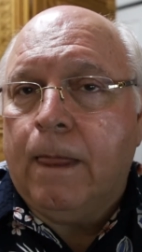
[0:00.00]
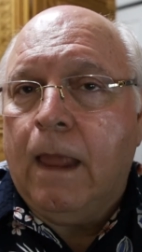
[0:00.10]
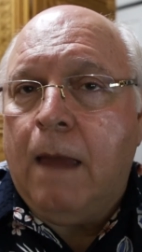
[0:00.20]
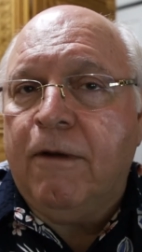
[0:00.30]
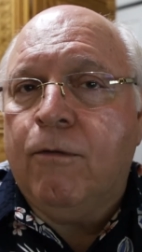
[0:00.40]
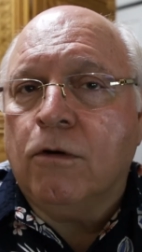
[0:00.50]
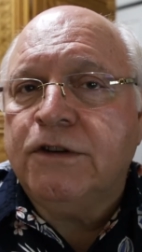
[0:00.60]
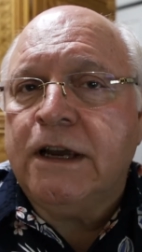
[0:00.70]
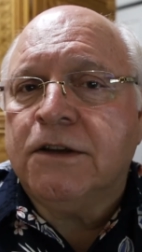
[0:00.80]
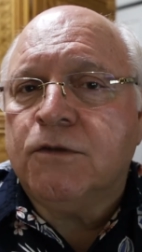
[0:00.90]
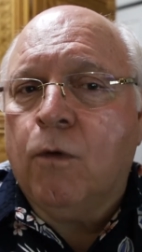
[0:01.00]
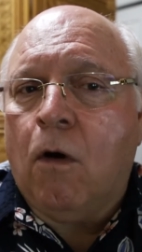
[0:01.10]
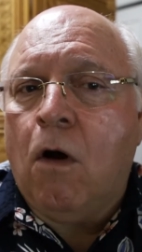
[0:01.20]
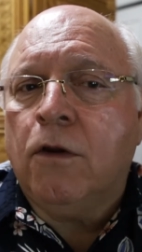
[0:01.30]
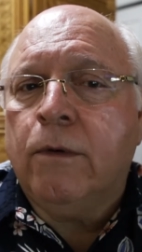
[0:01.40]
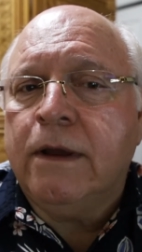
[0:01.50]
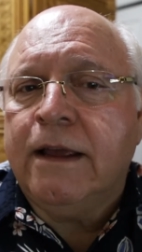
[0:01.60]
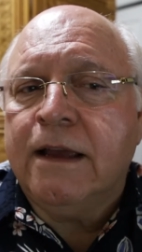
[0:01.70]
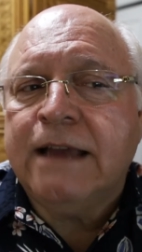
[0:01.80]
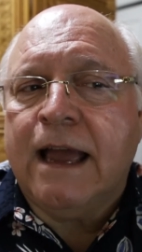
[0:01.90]
And before Jesus, we're all doing
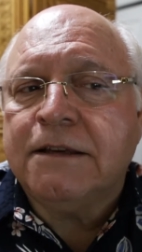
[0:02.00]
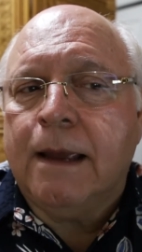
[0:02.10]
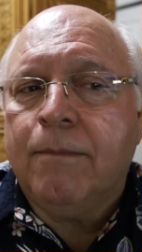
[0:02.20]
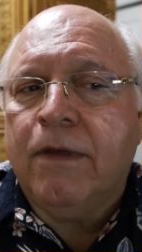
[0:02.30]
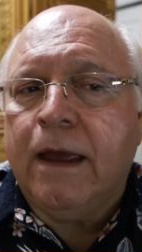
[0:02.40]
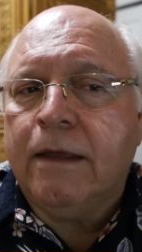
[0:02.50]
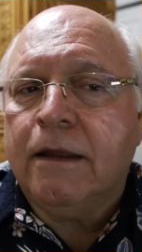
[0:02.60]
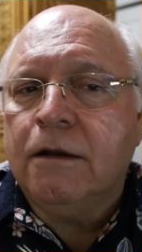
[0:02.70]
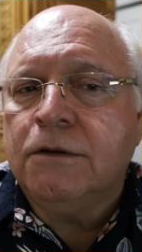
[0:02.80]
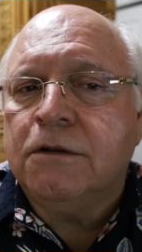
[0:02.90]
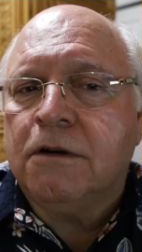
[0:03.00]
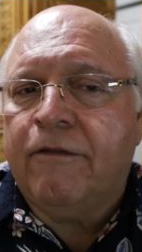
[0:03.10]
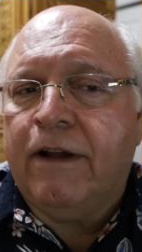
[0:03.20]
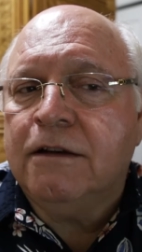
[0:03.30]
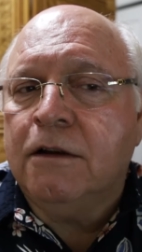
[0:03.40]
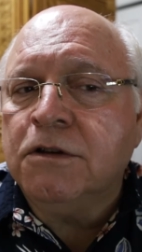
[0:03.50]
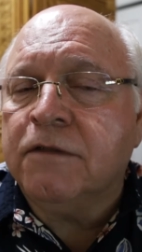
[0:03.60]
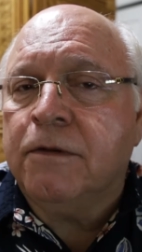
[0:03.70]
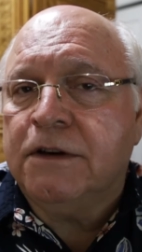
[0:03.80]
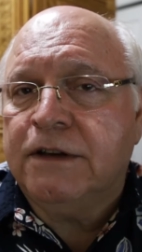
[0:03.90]
the exact same thing that
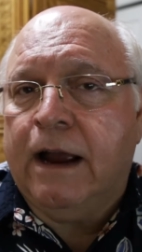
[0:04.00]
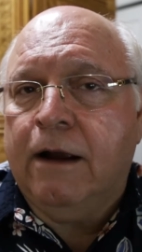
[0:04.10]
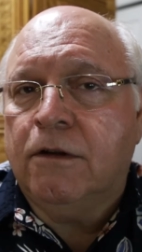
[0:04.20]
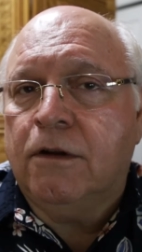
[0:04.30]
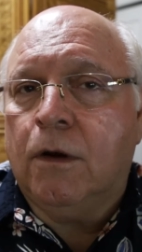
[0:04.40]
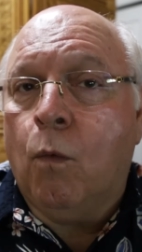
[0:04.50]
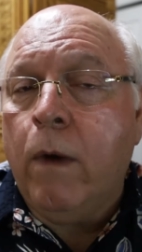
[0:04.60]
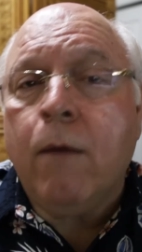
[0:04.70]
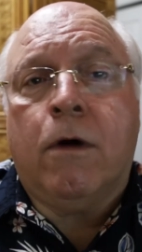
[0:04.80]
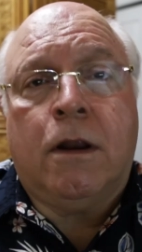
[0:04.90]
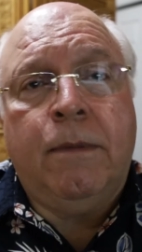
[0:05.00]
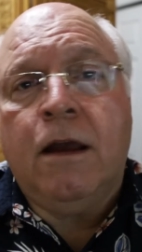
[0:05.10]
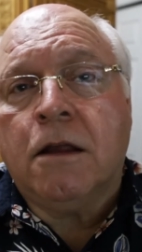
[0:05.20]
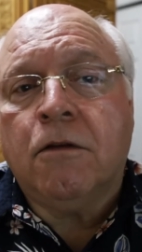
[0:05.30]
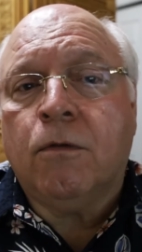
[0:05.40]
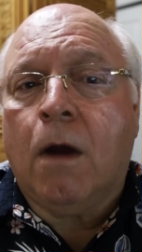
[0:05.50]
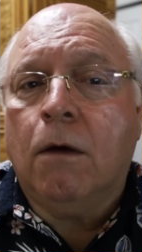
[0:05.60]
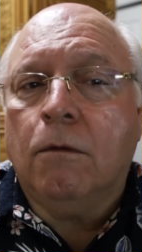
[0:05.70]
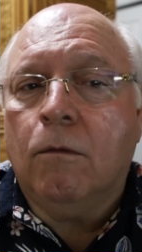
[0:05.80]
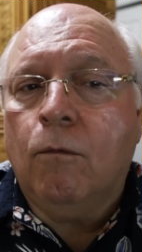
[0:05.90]
Lucifer desired to do. We want to be on the
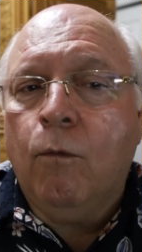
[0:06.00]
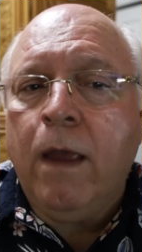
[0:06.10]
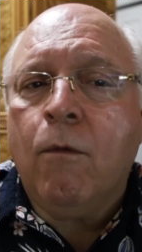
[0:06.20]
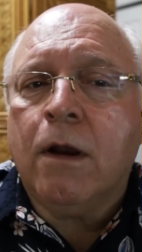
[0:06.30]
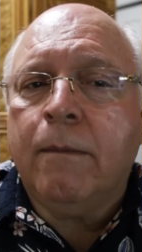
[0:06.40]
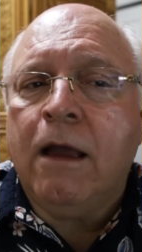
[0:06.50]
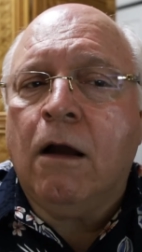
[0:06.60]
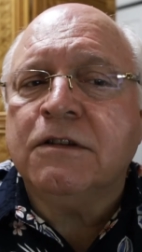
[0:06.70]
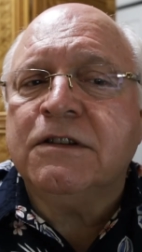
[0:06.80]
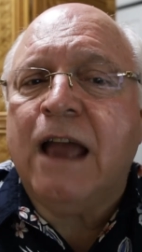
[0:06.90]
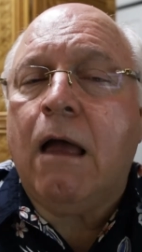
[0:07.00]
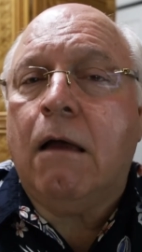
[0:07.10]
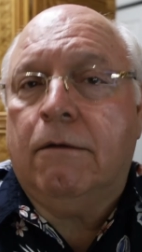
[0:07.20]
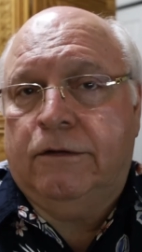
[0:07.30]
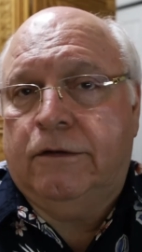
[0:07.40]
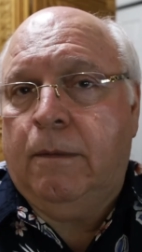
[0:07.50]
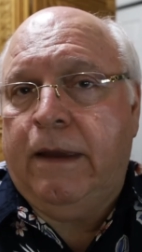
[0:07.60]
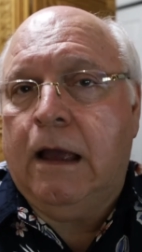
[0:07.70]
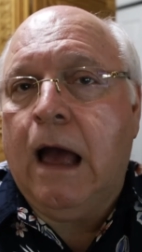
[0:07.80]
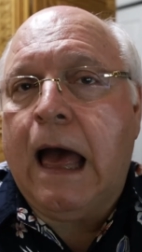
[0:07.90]
throne. We want to make ourselves to
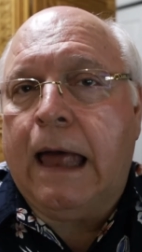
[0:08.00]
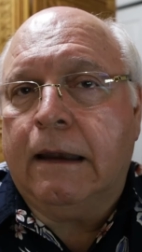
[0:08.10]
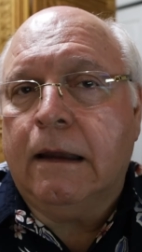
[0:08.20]
be God.